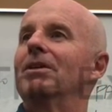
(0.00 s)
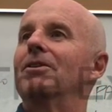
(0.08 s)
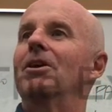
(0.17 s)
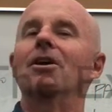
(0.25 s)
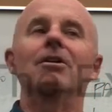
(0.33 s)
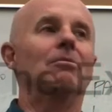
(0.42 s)

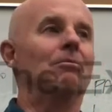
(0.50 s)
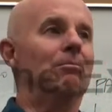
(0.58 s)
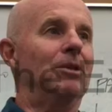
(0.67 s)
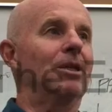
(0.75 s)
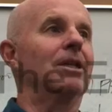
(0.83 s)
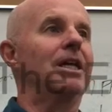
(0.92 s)
They're
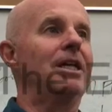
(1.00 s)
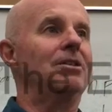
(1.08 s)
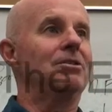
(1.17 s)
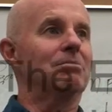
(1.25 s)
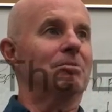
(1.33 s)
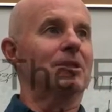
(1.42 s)

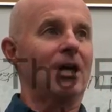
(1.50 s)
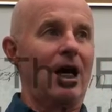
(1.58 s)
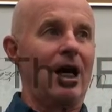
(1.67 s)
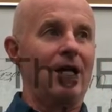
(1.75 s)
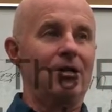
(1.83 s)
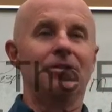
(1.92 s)
middle-aged
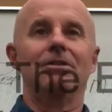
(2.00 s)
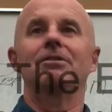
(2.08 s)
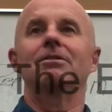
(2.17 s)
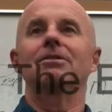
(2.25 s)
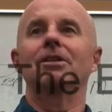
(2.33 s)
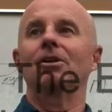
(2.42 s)
guys
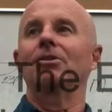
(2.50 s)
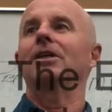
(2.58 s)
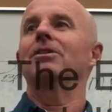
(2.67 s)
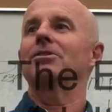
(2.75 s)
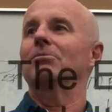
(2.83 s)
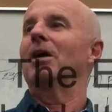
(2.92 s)
that are
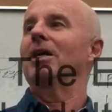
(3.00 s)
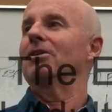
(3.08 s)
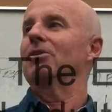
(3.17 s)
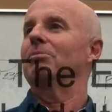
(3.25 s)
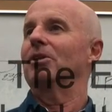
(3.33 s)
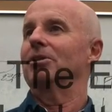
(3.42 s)
into My
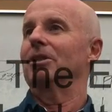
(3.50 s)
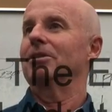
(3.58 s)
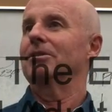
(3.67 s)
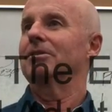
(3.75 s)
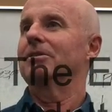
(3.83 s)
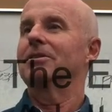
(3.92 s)
Little Pony.
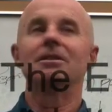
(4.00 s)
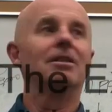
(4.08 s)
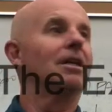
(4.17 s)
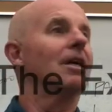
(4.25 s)
Oh my